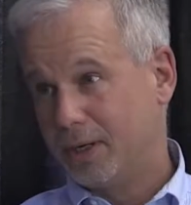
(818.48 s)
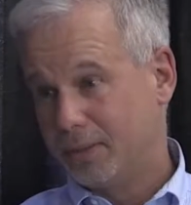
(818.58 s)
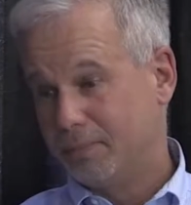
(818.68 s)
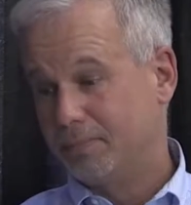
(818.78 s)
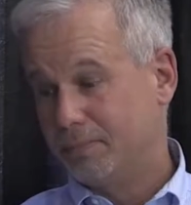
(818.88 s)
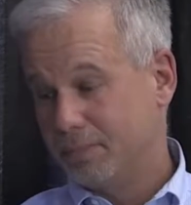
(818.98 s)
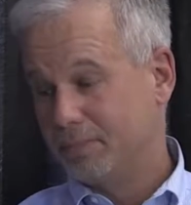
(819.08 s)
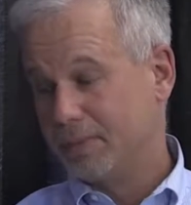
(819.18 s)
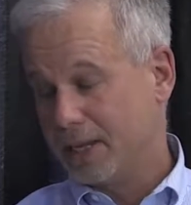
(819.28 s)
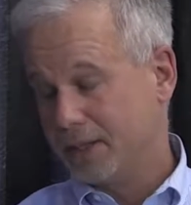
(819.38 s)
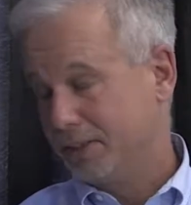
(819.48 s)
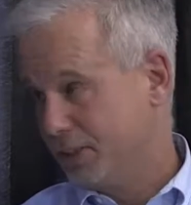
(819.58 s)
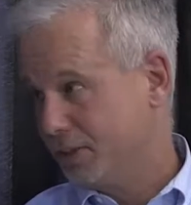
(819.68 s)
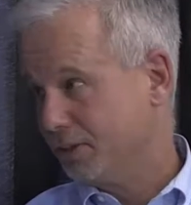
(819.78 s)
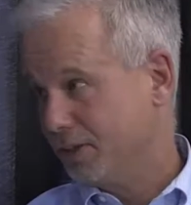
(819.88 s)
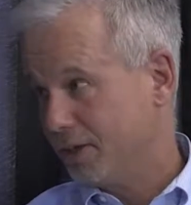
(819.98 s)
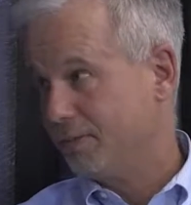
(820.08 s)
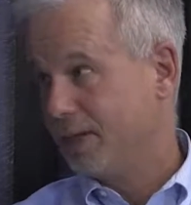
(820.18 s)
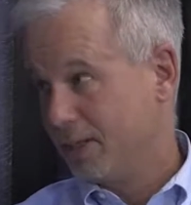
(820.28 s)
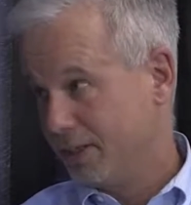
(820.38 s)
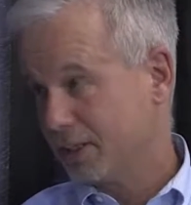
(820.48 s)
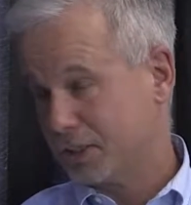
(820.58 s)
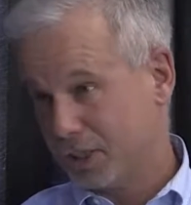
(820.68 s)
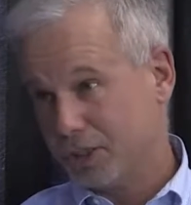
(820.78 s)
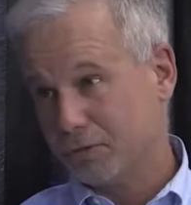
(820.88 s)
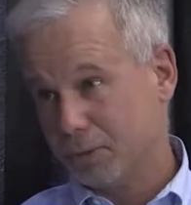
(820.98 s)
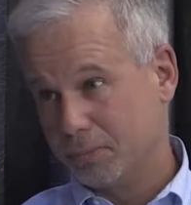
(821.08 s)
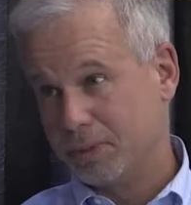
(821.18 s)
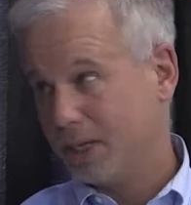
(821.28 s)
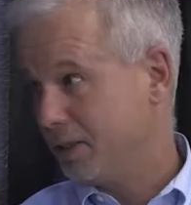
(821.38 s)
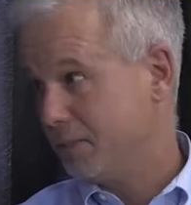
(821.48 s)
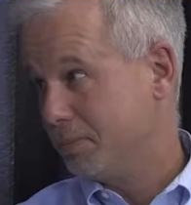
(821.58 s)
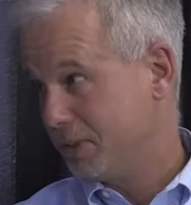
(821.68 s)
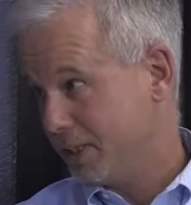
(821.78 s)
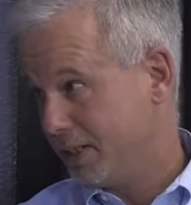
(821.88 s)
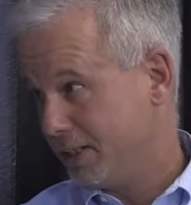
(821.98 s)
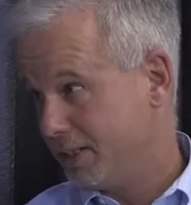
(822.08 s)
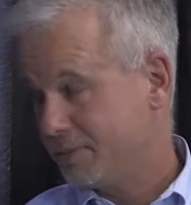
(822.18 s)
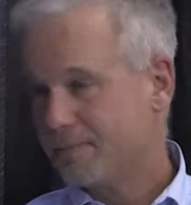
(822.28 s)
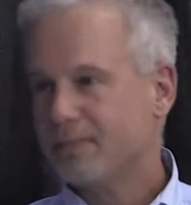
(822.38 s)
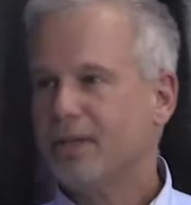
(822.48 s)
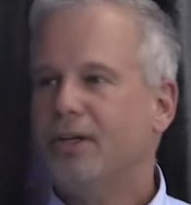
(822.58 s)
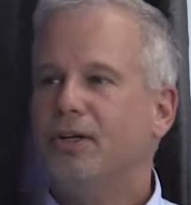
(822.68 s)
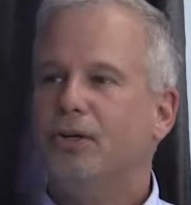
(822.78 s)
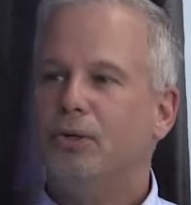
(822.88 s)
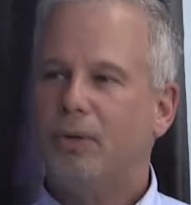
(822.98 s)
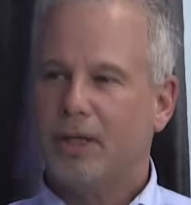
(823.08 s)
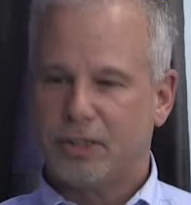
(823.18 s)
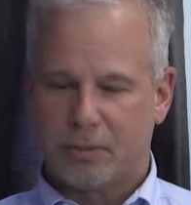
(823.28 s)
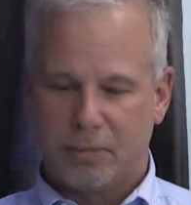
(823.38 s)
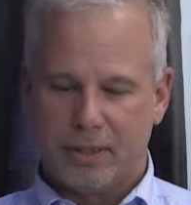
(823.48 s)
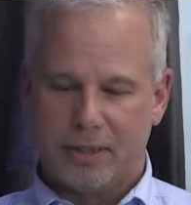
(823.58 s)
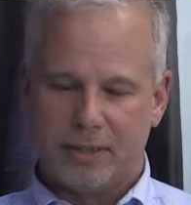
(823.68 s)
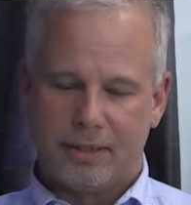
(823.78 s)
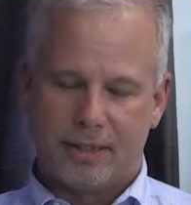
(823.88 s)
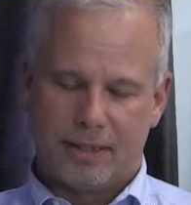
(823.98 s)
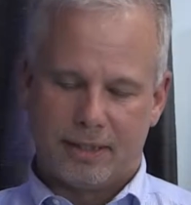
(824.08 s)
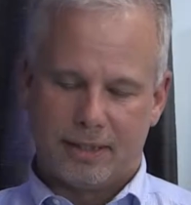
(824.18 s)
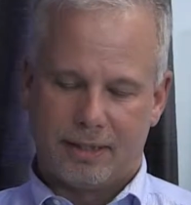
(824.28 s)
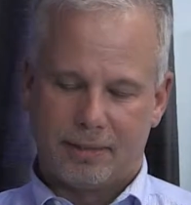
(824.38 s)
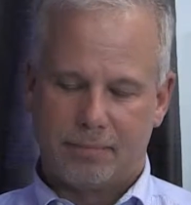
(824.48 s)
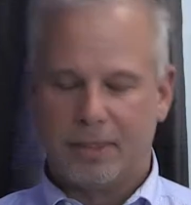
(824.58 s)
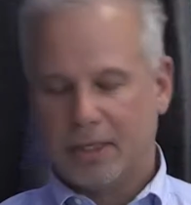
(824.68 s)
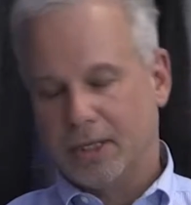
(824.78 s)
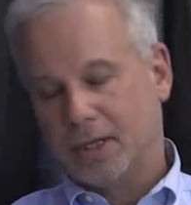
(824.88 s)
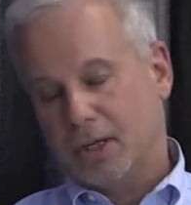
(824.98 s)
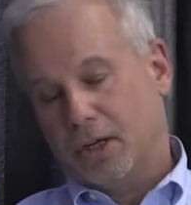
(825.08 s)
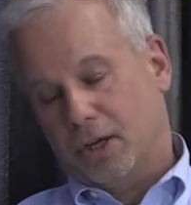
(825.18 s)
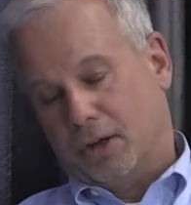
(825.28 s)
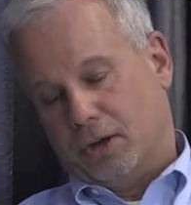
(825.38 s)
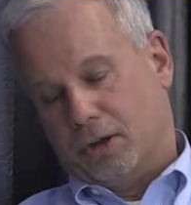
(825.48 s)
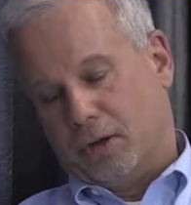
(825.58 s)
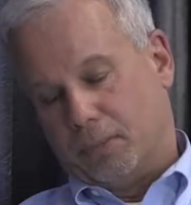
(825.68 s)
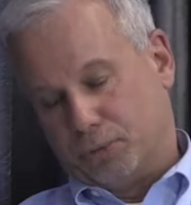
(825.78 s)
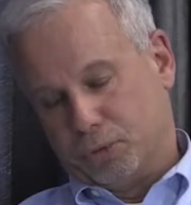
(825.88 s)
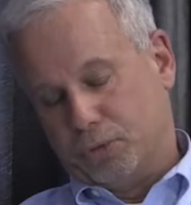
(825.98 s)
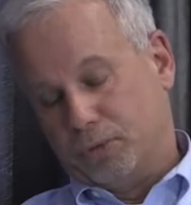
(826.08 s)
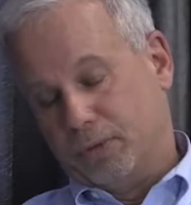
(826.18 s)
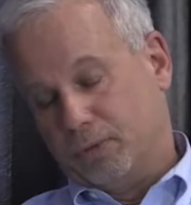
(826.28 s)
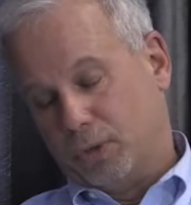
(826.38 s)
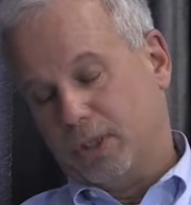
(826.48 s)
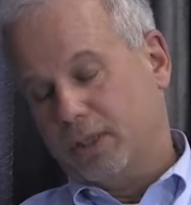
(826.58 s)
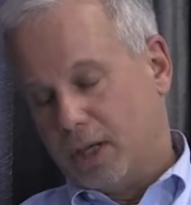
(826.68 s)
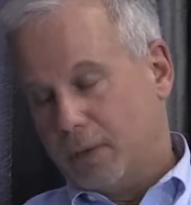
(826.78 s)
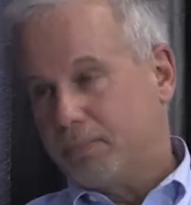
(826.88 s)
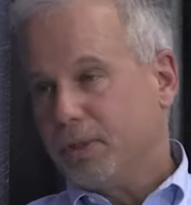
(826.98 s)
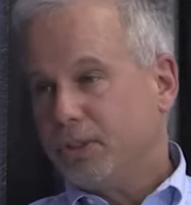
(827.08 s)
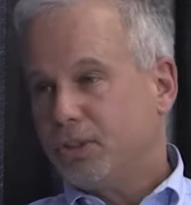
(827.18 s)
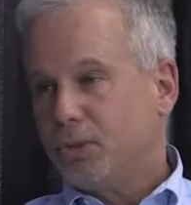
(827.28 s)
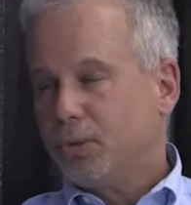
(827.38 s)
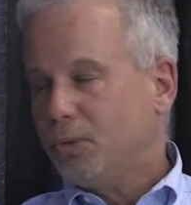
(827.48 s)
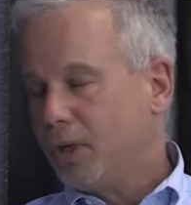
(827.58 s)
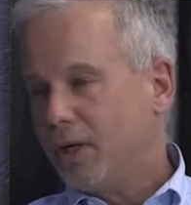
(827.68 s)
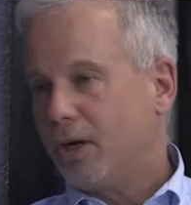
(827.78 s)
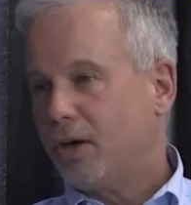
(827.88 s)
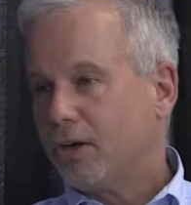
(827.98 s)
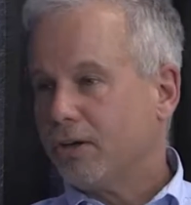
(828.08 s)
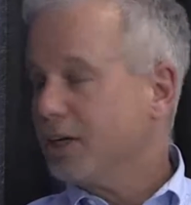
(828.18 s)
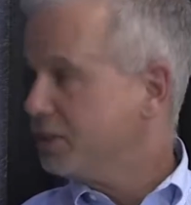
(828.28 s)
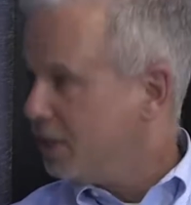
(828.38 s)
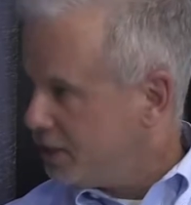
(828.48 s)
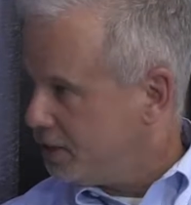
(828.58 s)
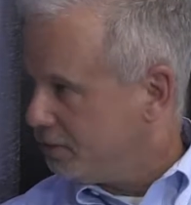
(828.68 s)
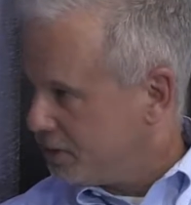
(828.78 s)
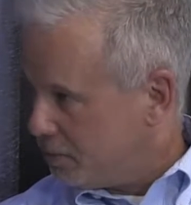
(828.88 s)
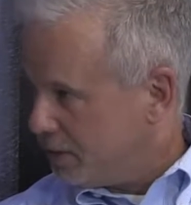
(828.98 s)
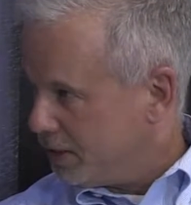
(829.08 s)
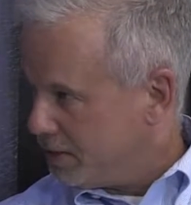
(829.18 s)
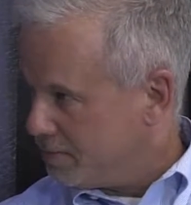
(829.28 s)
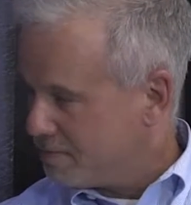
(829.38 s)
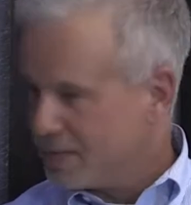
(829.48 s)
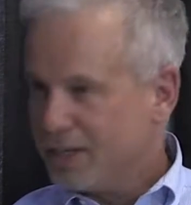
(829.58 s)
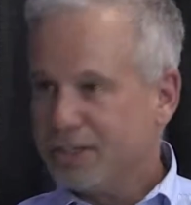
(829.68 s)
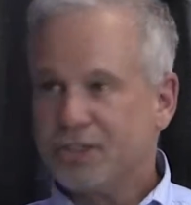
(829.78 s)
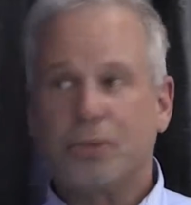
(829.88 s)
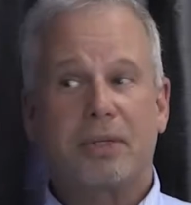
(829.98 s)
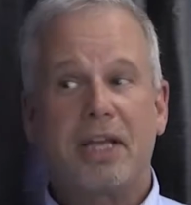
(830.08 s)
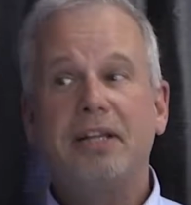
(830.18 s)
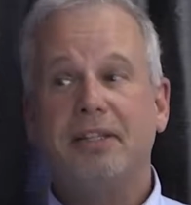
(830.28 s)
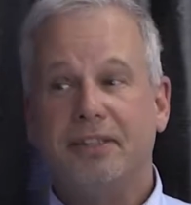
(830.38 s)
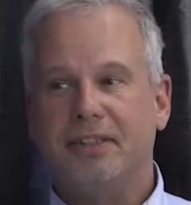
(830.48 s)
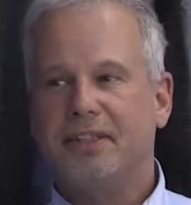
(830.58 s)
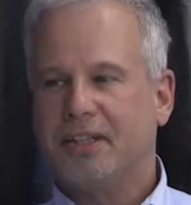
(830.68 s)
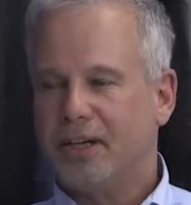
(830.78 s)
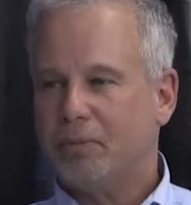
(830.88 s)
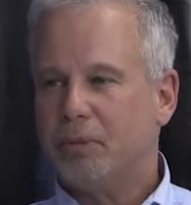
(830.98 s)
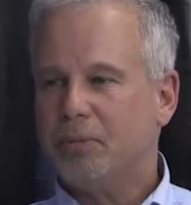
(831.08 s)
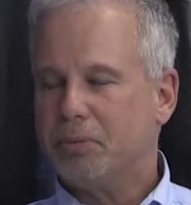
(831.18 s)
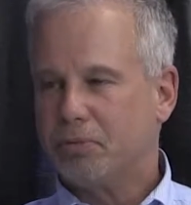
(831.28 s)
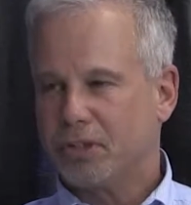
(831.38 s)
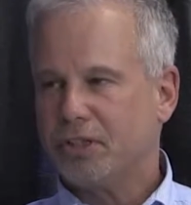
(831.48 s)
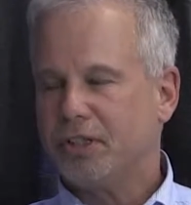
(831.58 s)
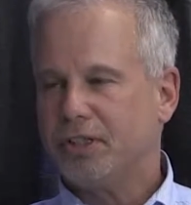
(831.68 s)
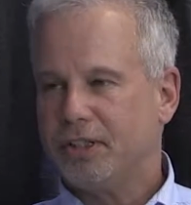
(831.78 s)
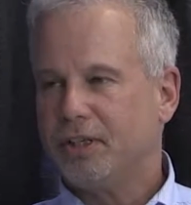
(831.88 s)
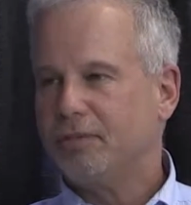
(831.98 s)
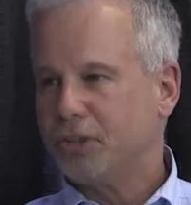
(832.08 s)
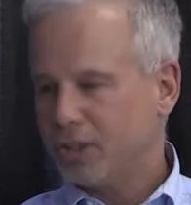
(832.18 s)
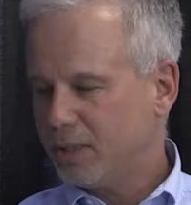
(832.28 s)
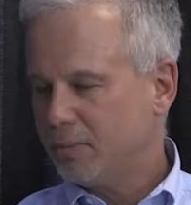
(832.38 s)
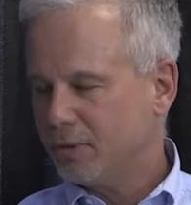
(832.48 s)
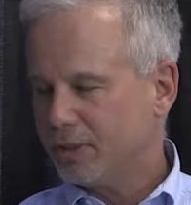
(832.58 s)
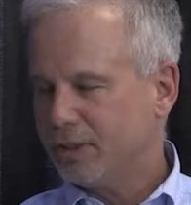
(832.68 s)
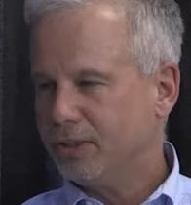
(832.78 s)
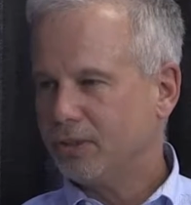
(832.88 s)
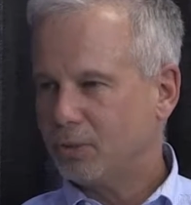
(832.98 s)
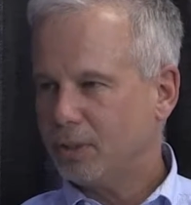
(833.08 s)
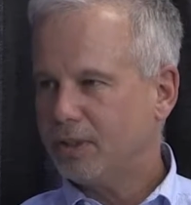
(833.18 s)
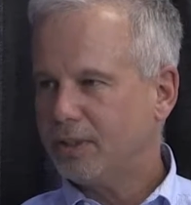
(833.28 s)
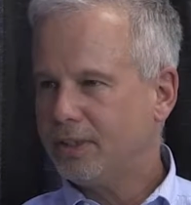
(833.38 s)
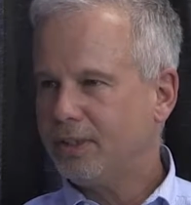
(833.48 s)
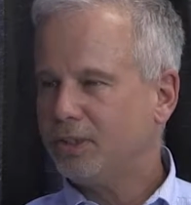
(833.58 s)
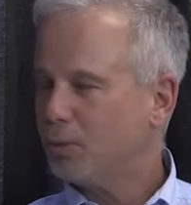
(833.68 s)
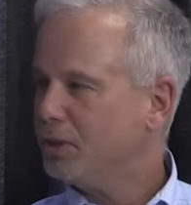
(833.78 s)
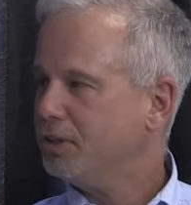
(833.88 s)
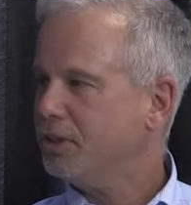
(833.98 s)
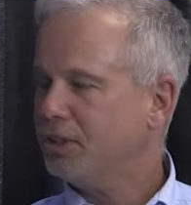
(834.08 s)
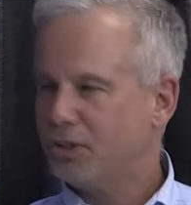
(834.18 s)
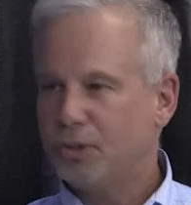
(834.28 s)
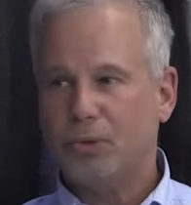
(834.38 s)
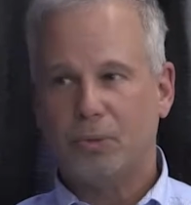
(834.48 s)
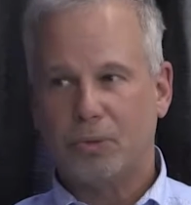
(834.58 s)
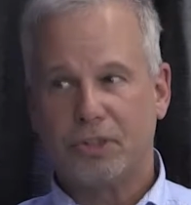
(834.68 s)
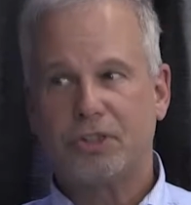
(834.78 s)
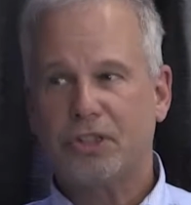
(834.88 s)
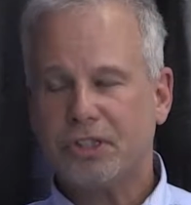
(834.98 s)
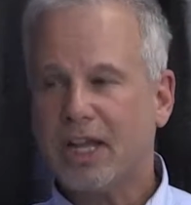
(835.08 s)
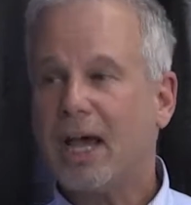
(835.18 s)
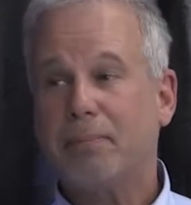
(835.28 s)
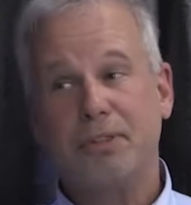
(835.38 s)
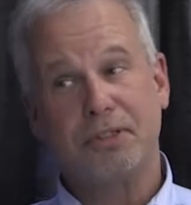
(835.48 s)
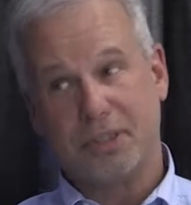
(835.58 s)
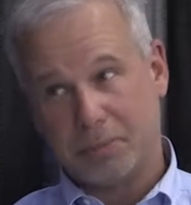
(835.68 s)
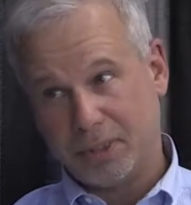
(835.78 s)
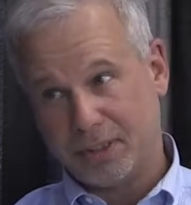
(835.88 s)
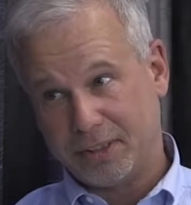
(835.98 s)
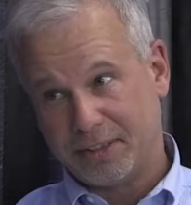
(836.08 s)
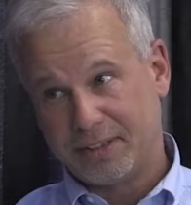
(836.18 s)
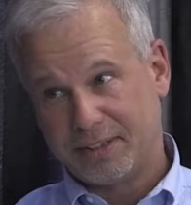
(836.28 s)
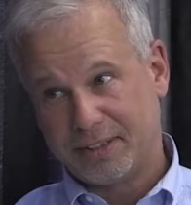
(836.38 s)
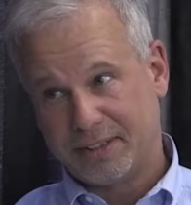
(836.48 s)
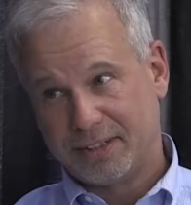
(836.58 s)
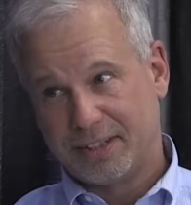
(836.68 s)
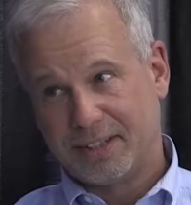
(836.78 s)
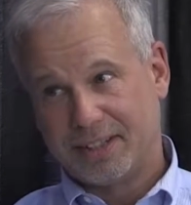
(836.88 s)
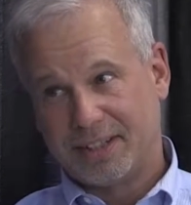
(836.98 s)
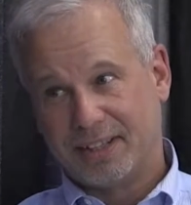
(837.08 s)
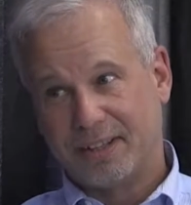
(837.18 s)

um, a leader of that next gen group, Caitlin Pizzeni, mm-hmm. who has been. Um, approved, voted up into our executive committee. Mm-hmm. And so Caitlin uh, will be president of the chamber in 2022, which just happens to be 100 year